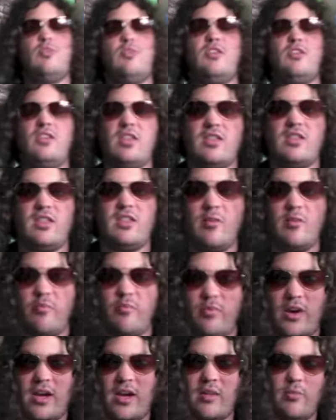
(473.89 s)
but it,
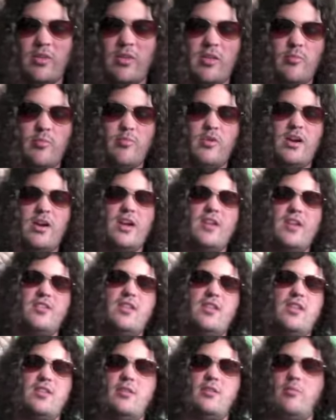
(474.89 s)
it break but it
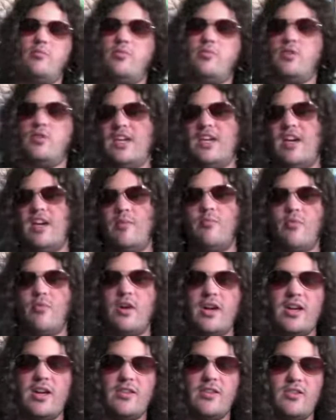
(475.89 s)
breaks and the, the dam
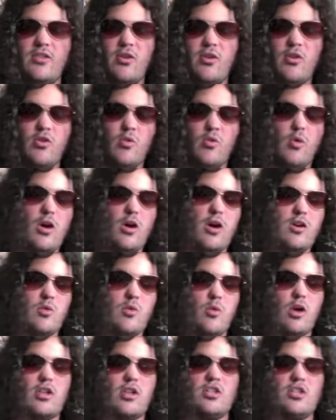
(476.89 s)
breaks, you know, all the
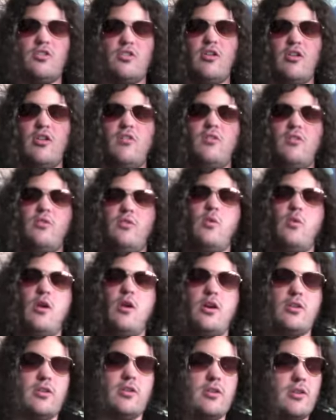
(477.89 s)
water washes all the
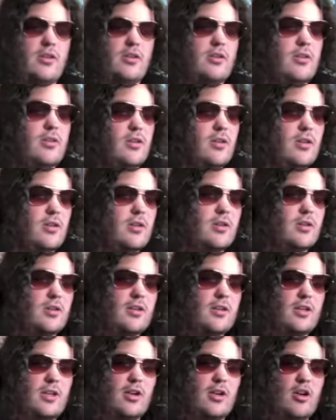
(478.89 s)
water,
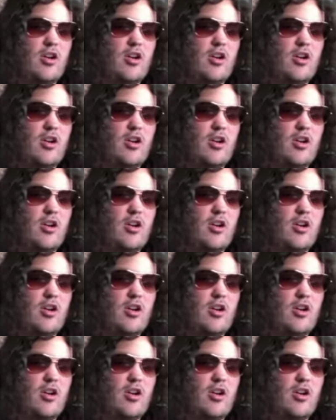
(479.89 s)
you